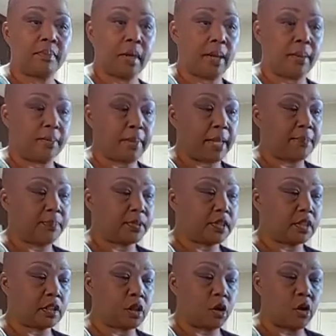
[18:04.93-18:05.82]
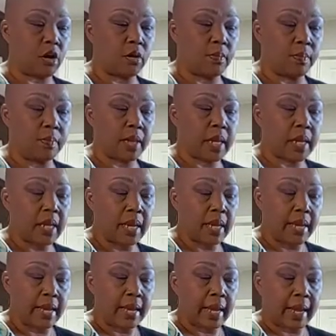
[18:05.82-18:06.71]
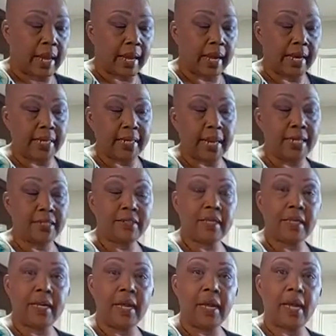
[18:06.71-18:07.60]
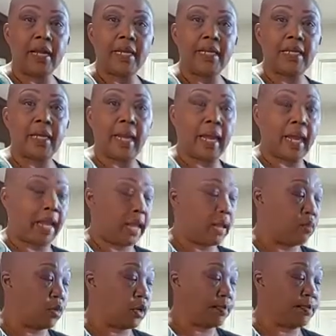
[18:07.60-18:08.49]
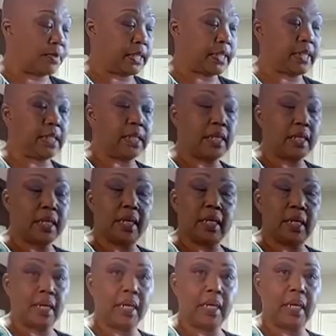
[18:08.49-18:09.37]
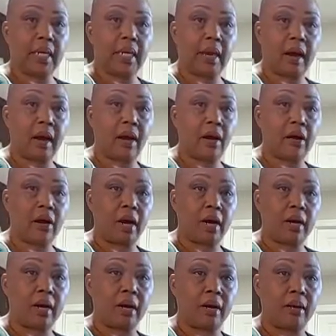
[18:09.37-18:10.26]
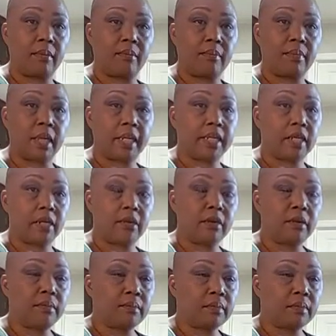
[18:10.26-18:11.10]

of maple syrup, and that's it. And we blended it in our blender.